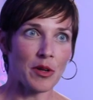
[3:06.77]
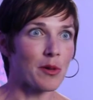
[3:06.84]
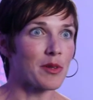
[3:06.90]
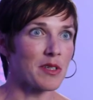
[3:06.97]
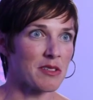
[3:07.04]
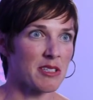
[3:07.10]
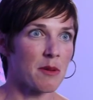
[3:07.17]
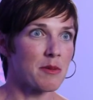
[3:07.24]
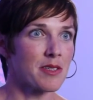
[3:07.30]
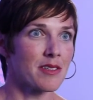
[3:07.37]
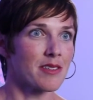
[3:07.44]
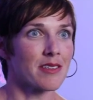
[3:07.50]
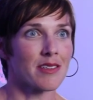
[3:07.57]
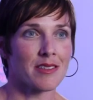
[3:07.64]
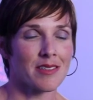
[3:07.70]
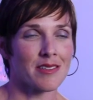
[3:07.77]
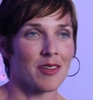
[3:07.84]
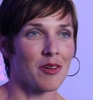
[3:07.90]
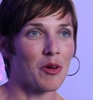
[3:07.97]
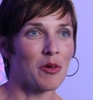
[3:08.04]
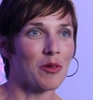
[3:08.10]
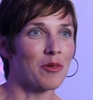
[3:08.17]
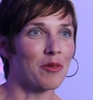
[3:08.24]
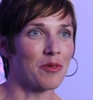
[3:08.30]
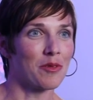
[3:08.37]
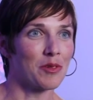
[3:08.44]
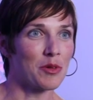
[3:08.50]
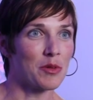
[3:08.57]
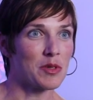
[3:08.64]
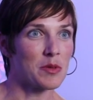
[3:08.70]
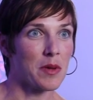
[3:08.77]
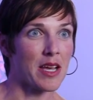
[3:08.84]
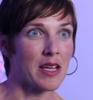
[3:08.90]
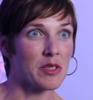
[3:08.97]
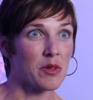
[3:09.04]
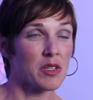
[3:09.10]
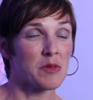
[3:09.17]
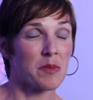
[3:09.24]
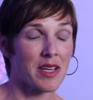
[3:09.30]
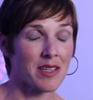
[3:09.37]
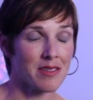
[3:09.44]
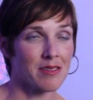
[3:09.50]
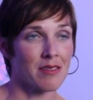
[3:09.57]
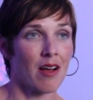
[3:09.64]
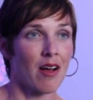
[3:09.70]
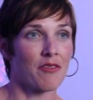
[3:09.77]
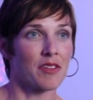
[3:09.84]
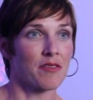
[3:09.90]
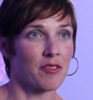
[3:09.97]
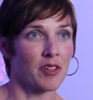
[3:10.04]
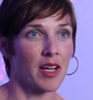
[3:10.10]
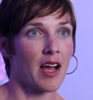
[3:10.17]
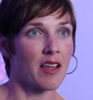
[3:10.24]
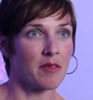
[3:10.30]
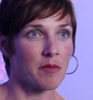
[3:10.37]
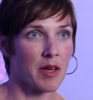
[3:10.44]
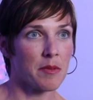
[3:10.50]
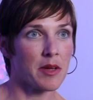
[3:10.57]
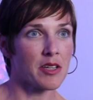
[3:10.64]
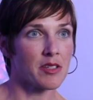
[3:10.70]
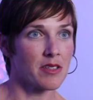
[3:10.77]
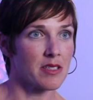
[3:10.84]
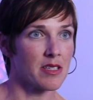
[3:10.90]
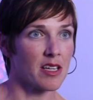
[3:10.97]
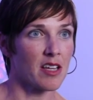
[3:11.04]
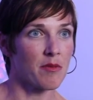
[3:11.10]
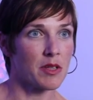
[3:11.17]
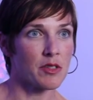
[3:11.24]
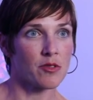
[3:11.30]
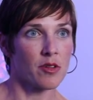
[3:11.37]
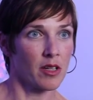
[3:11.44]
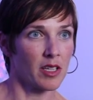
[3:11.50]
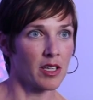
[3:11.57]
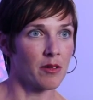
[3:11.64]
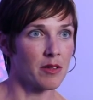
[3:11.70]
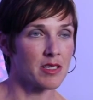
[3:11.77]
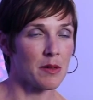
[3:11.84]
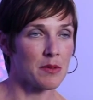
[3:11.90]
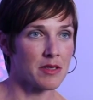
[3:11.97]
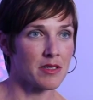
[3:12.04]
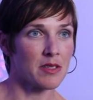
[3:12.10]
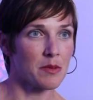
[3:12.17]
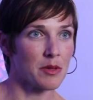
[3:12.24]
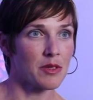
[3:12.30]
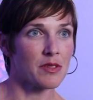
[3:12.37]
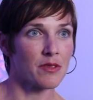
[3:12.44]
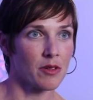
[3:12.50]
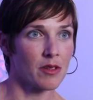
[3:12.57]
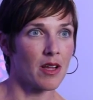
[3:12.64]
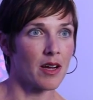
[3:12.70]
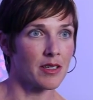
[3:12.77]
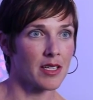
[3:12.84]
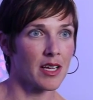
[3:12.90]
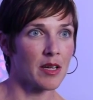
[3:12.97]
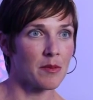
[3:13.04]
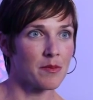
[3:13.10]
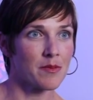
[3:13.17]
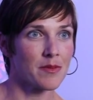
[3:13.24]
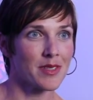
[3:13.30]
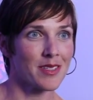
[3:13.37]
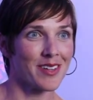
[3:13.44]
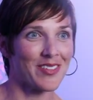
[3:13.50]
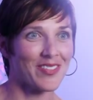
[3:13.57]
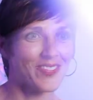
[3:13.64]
the use of substances is a whole new space, or a space often forgotten by patients that have been struggling with substance abuse for a long time.